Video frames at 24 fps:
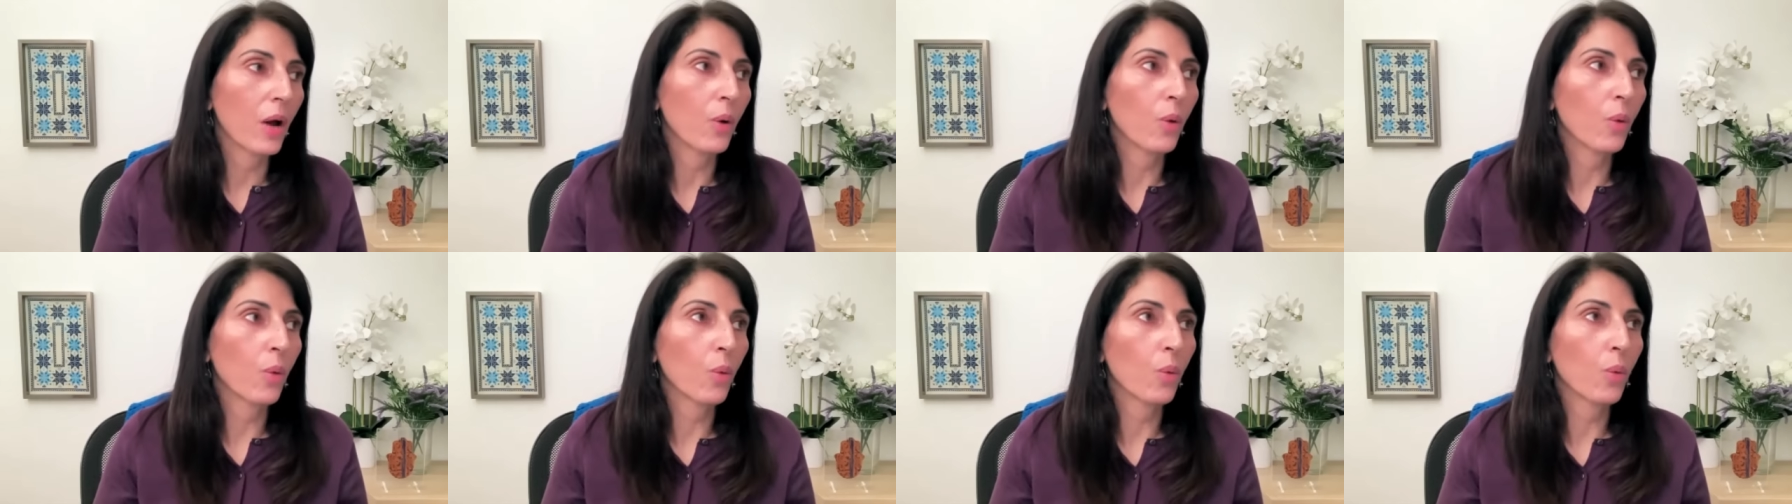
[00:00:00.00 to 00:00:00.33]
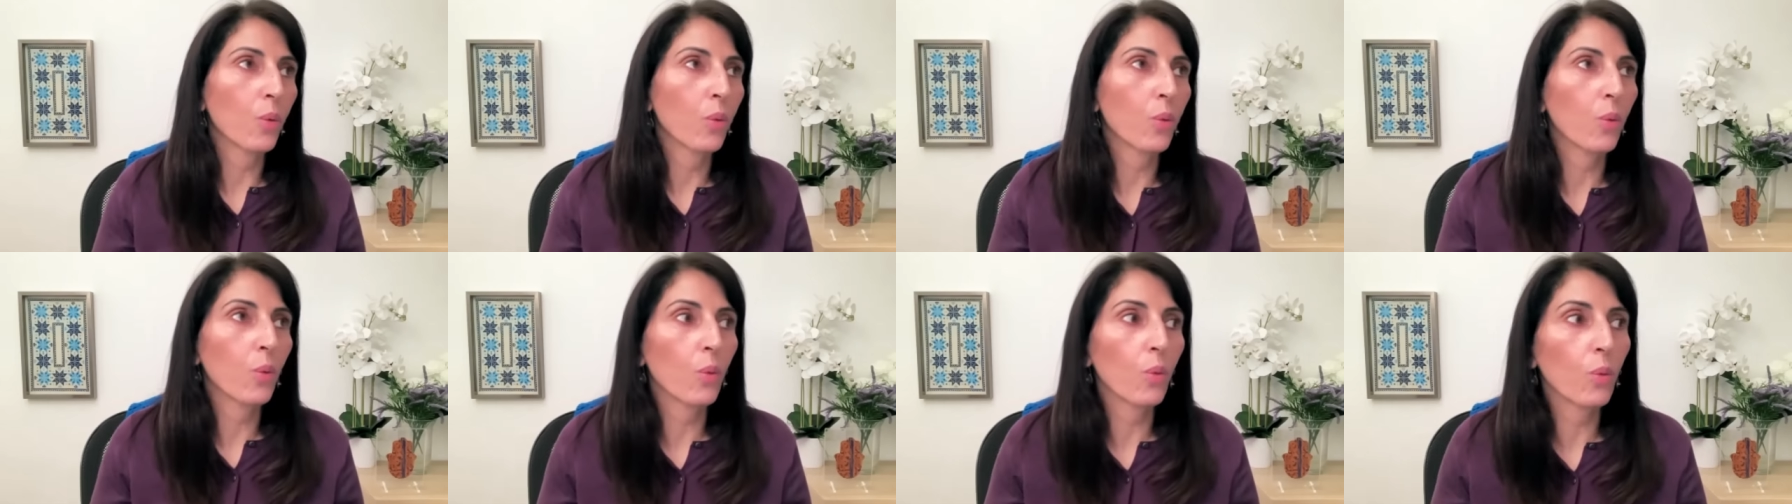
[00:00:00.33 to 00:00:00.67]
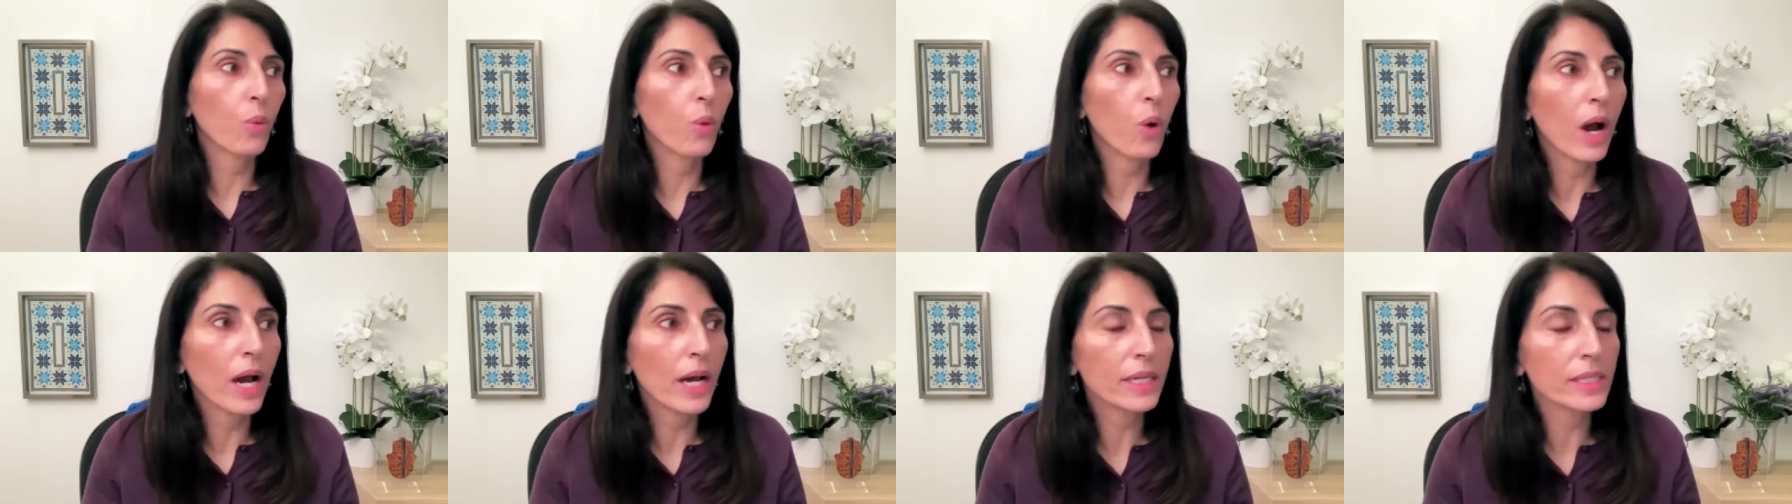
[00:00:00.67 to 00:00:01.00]

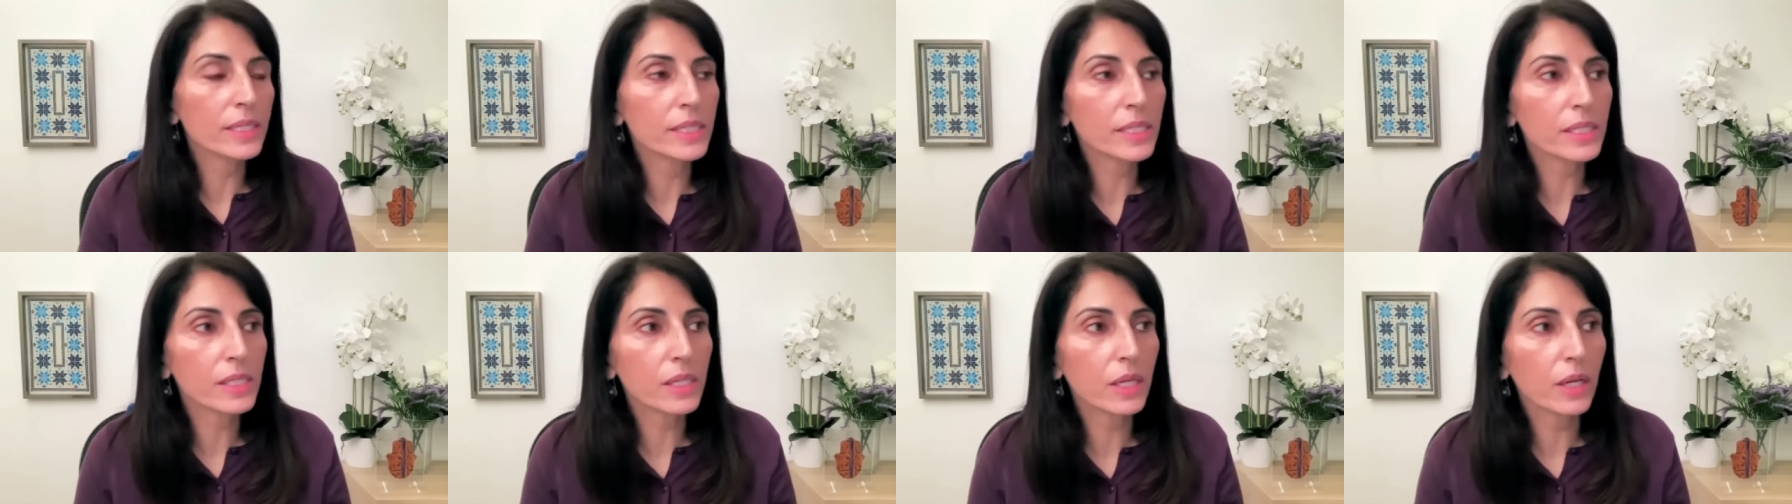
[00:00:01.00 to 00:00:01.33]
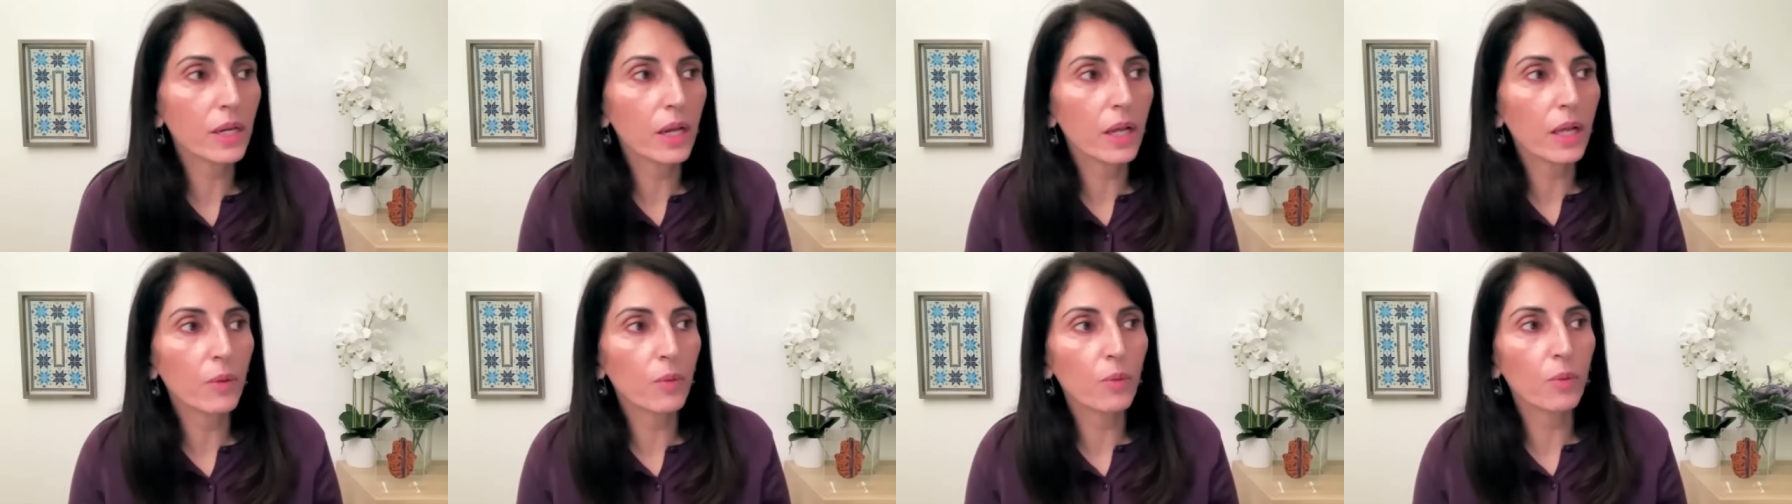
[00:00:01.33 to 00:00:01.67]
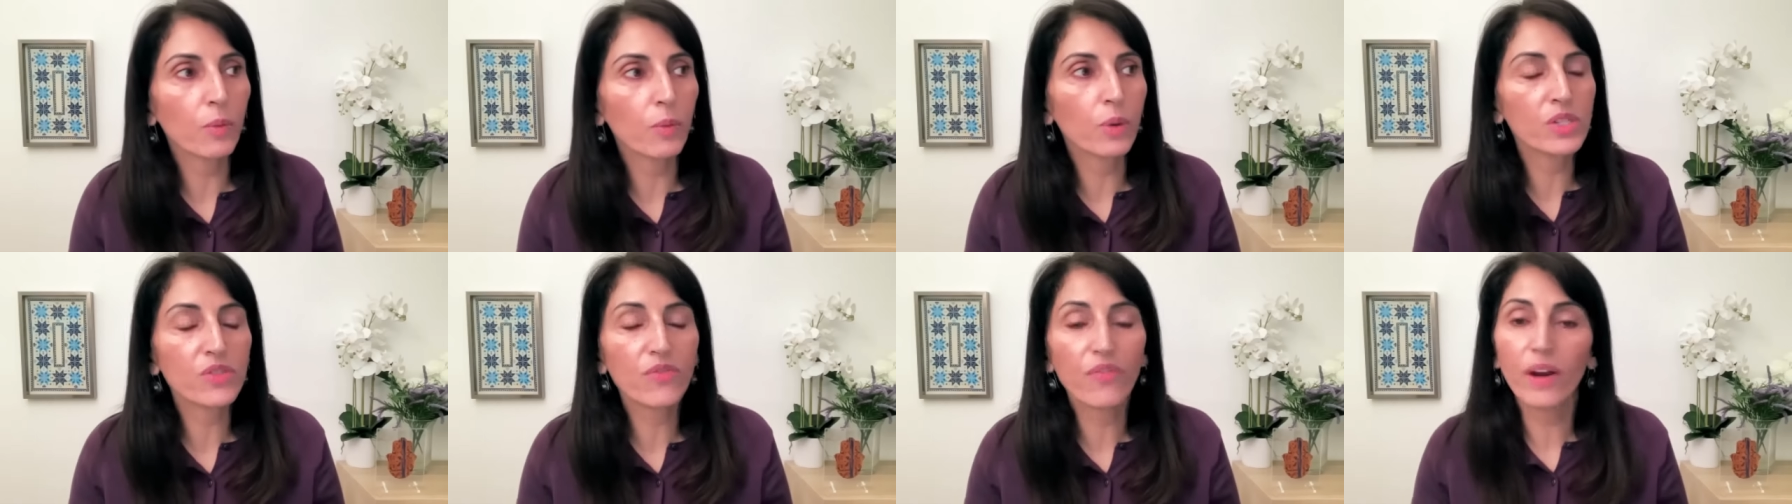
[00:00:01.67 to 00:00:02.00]
was
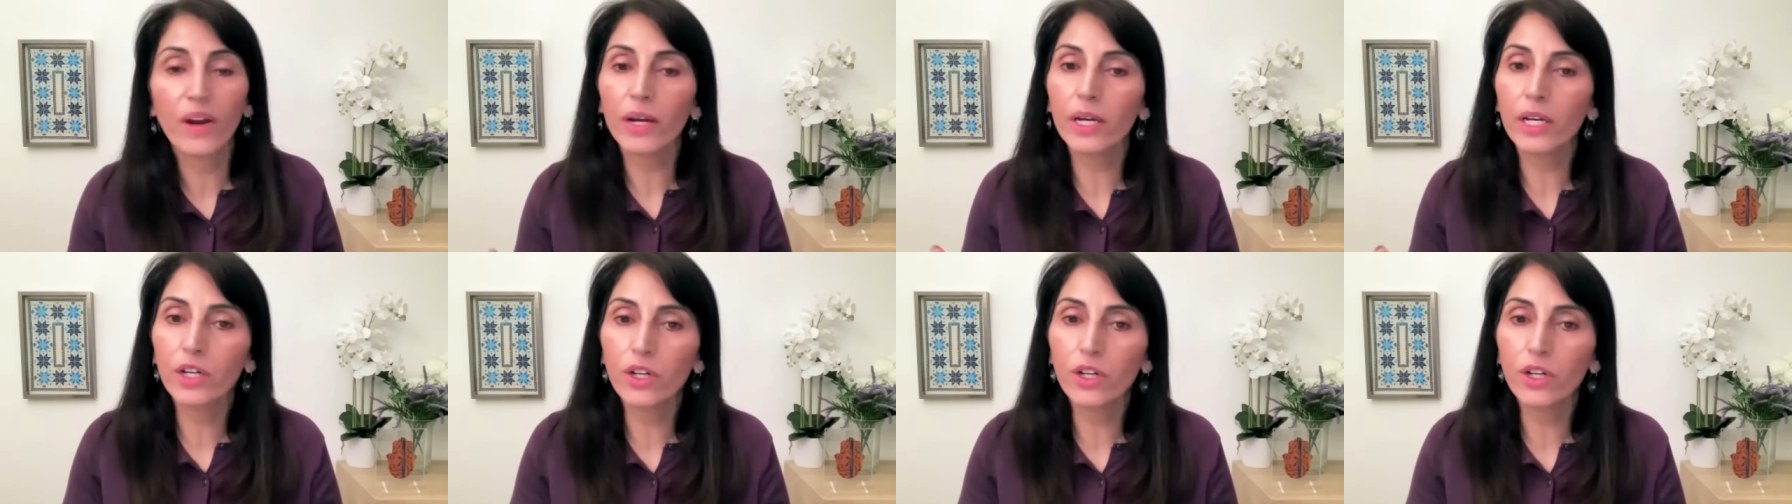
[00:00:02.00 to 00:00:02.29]
was very